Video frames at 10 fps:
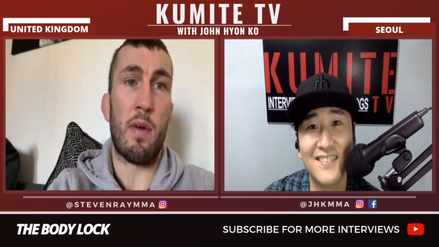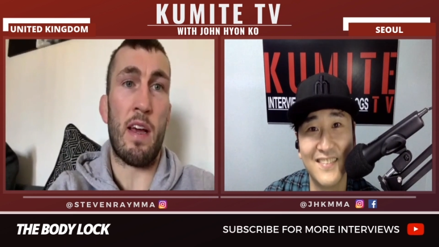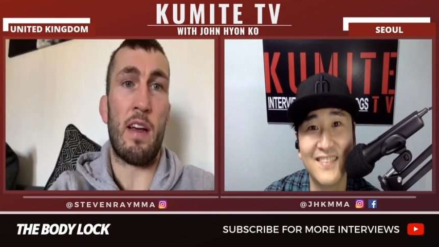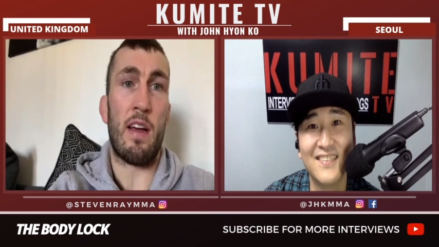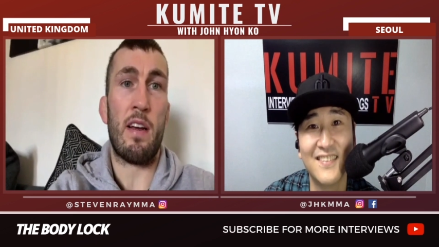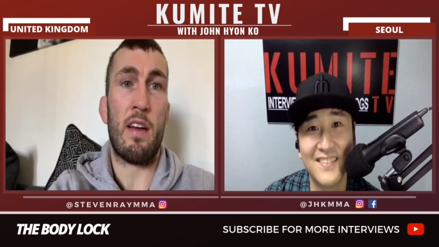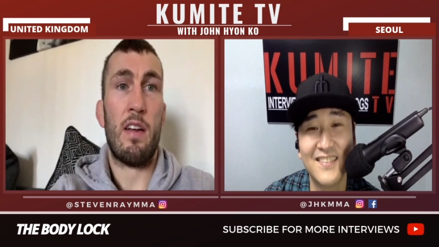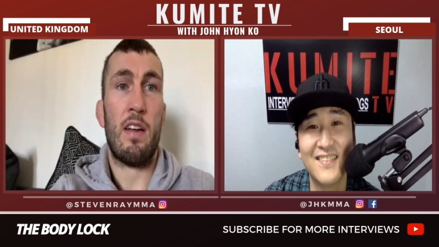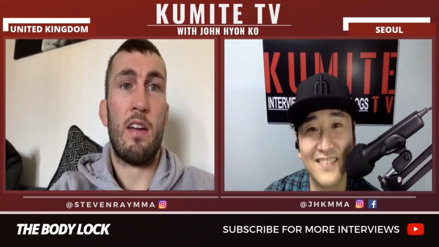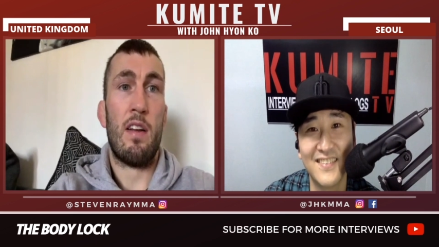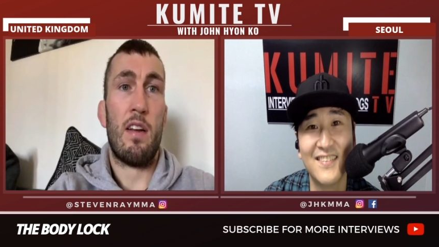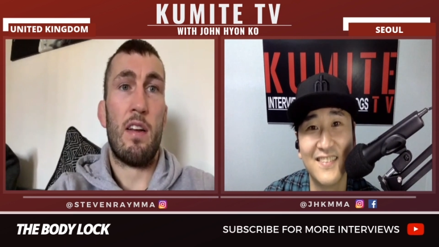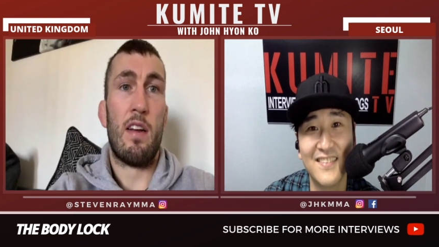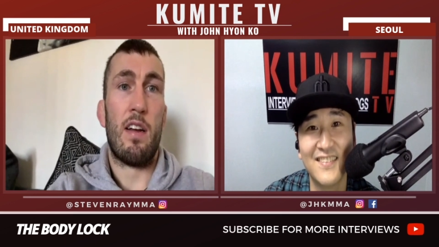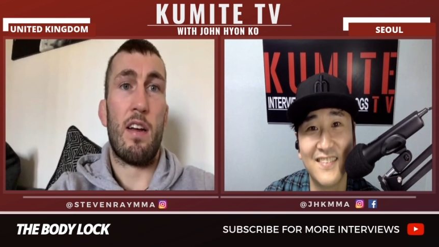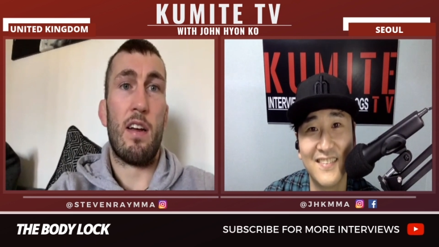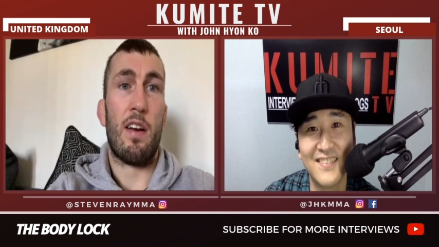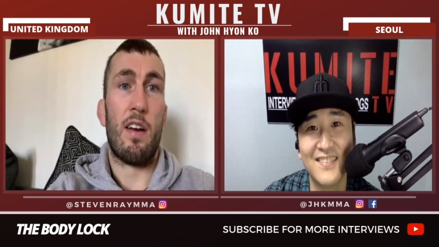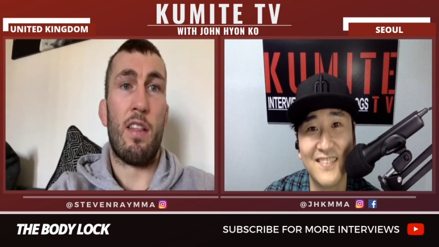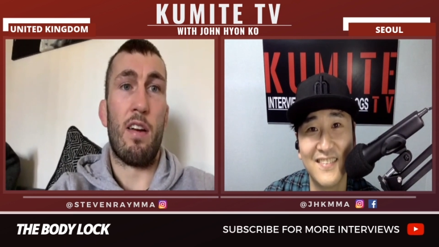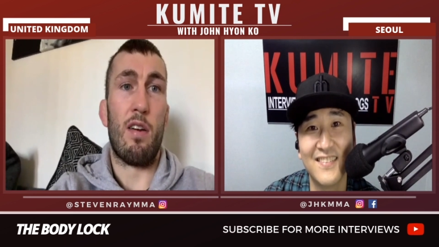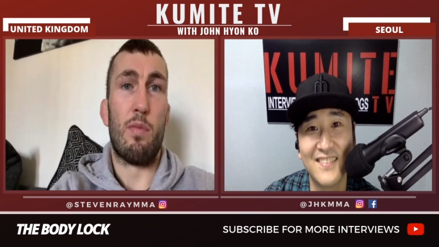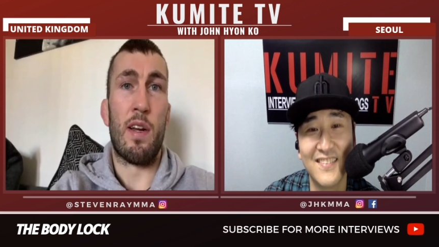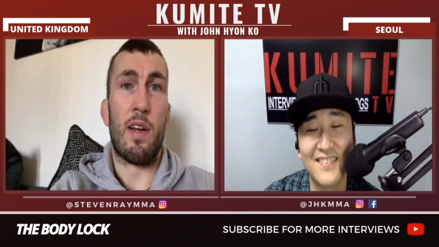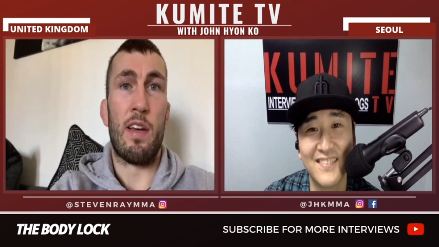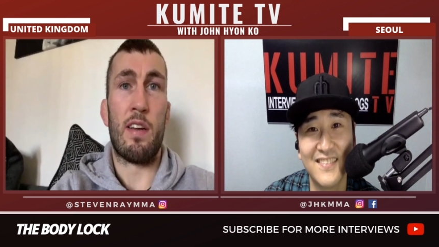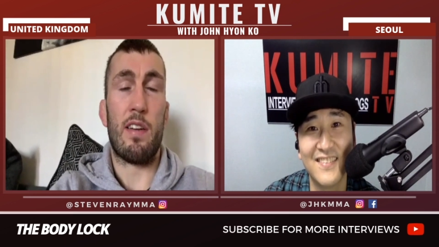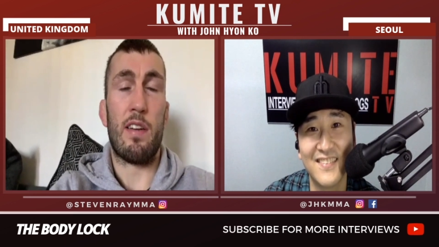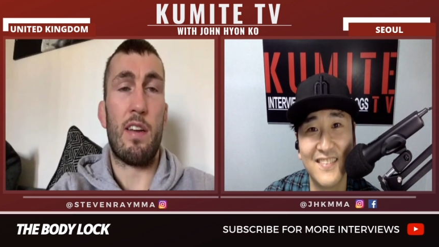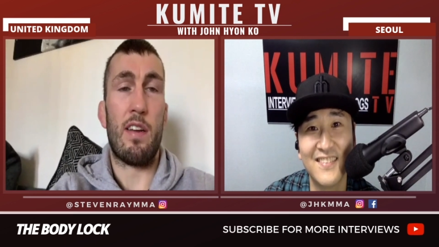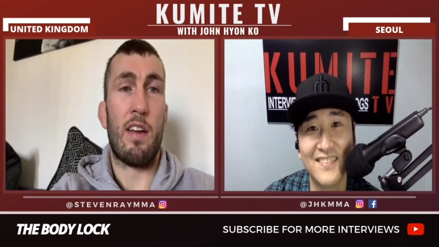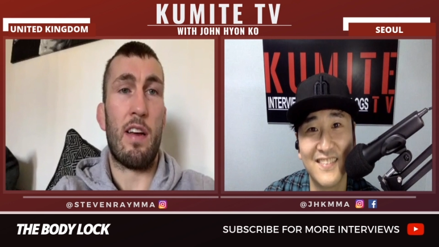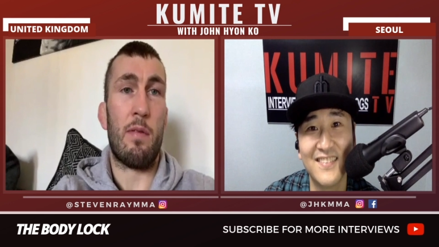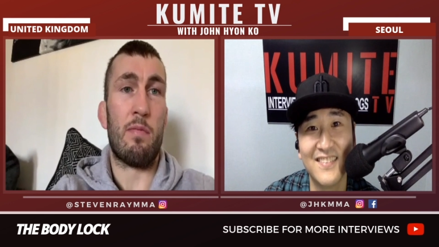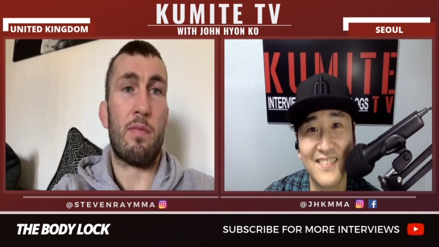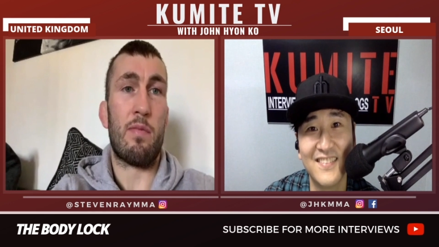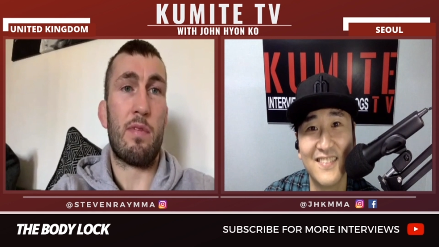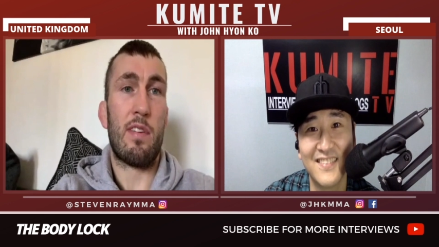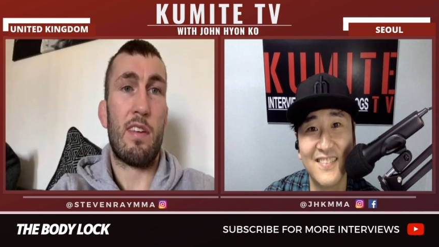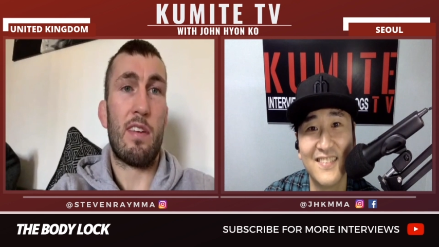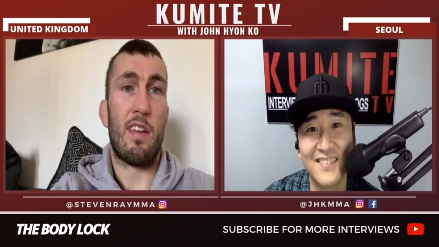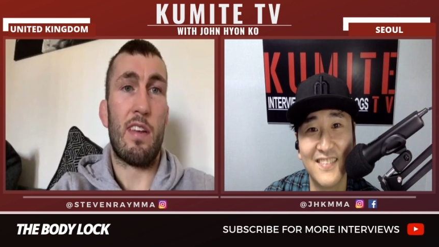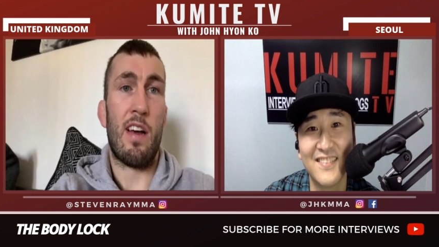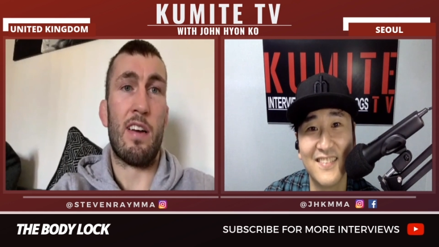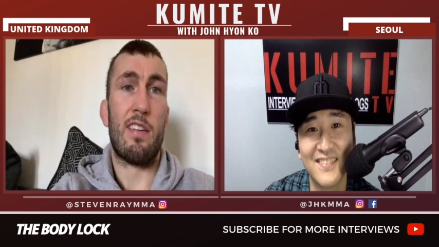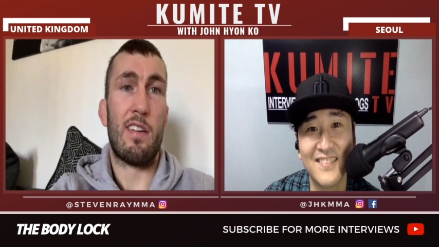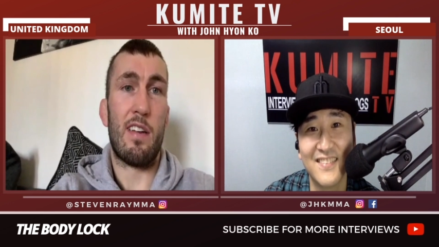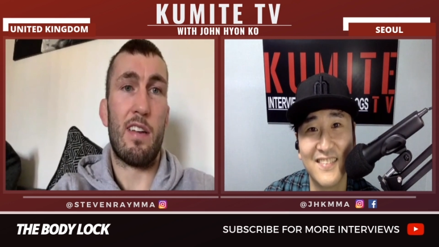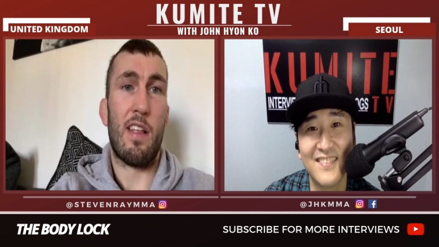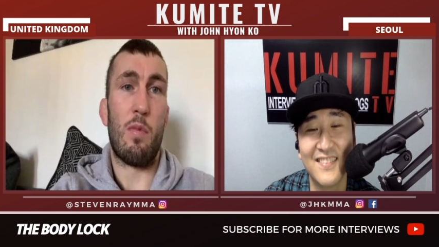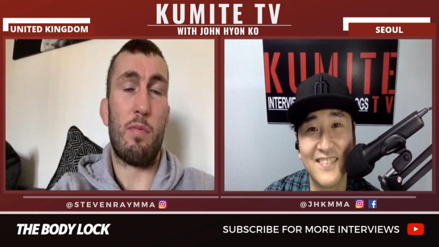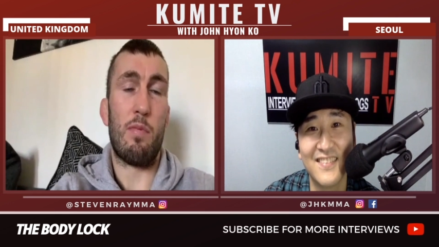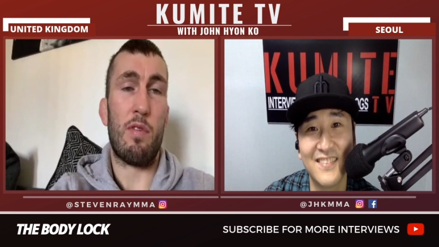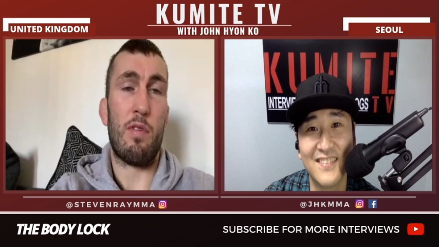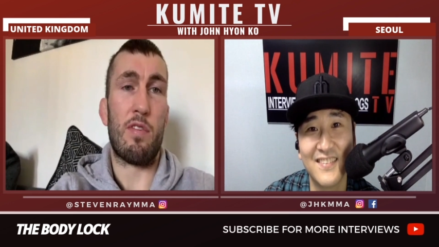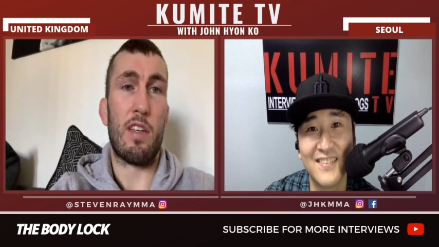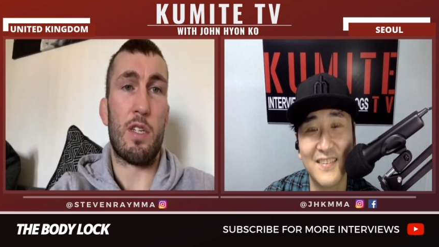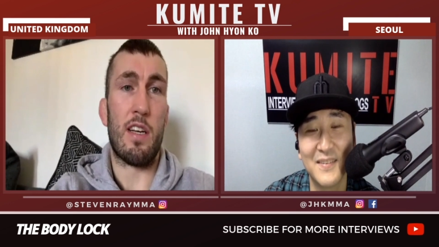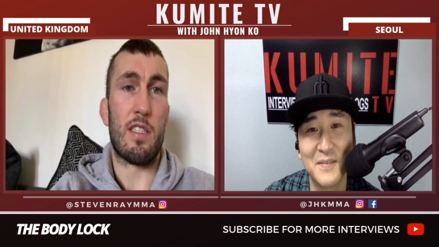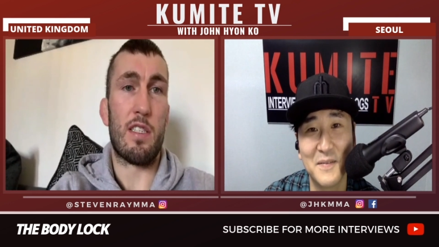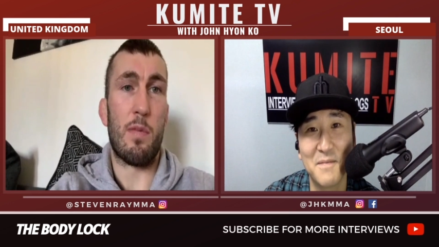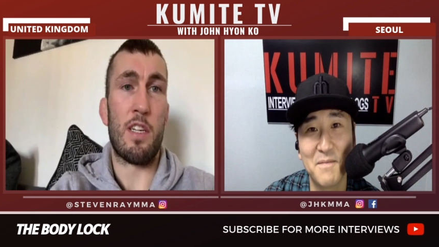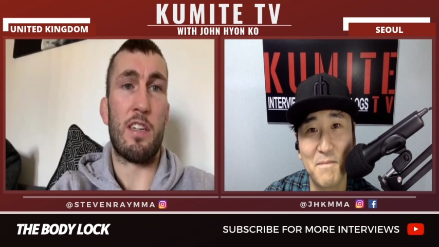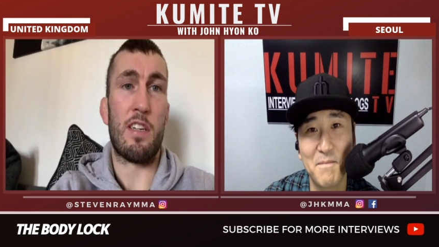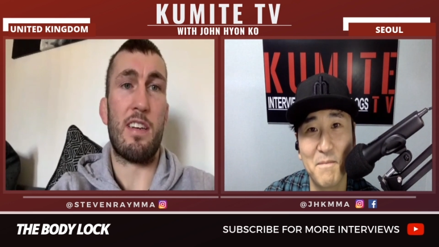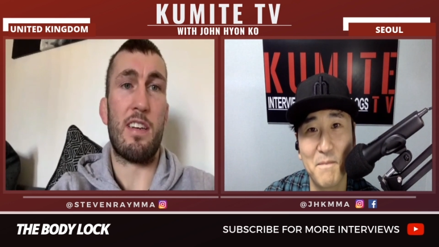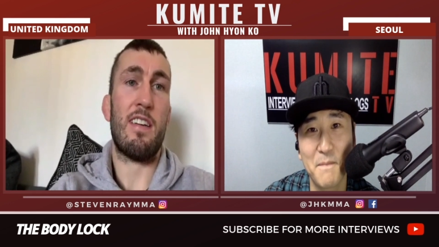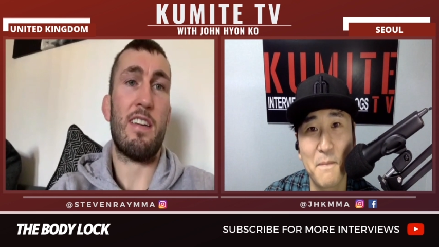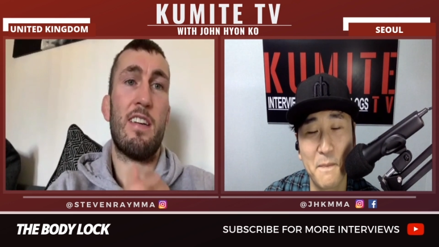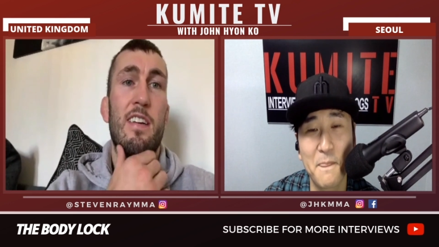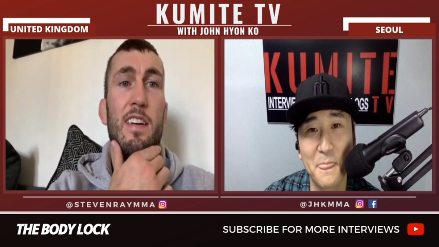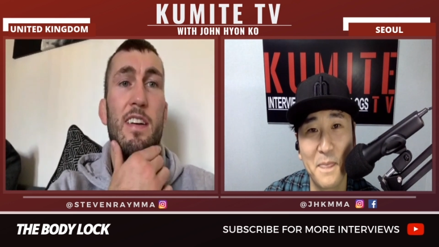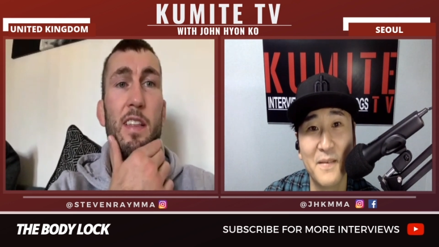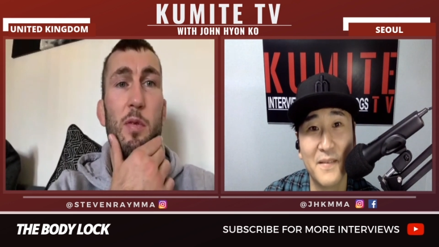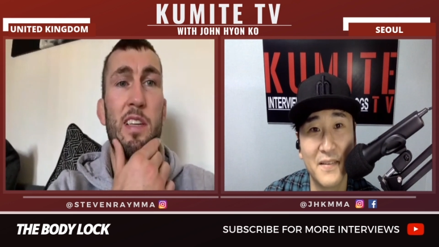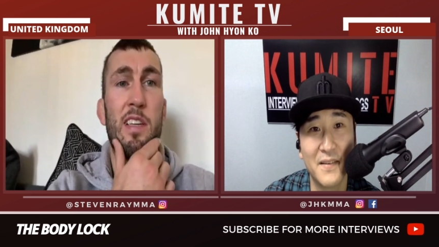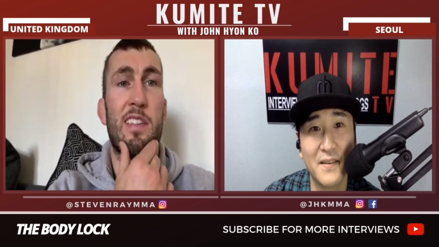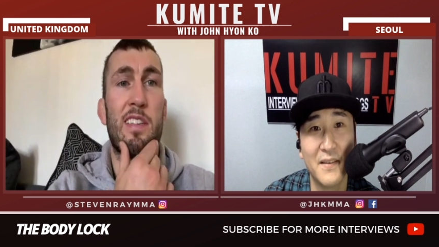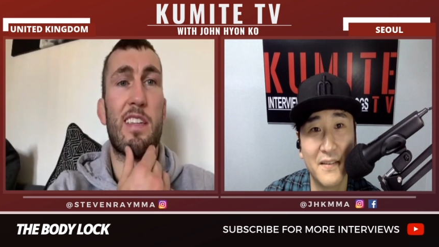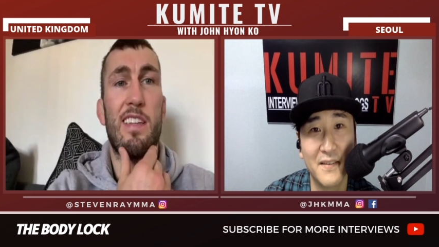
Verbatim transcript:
Speaker 1: met, another little buddy. Um, yeah, and then we're both going to try and smash it, get the wins.